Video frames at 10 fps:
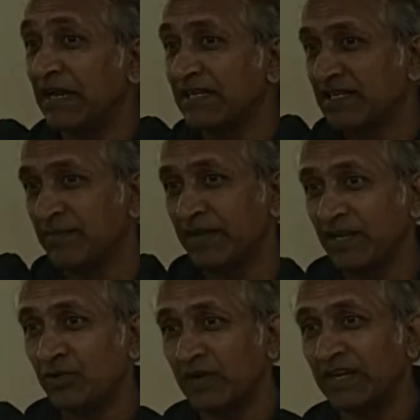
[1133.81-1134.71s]
batch coming
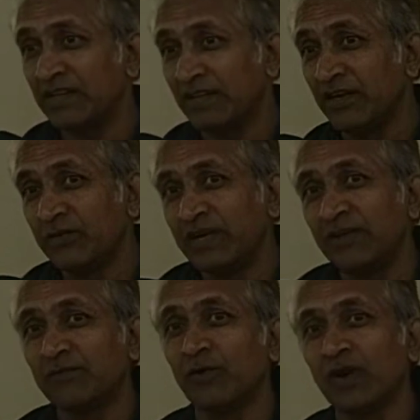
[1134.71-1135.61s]
in
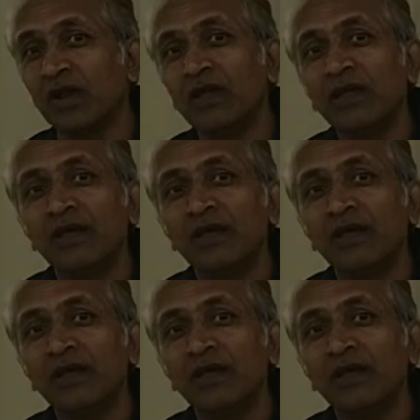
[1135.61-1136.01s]
23-24.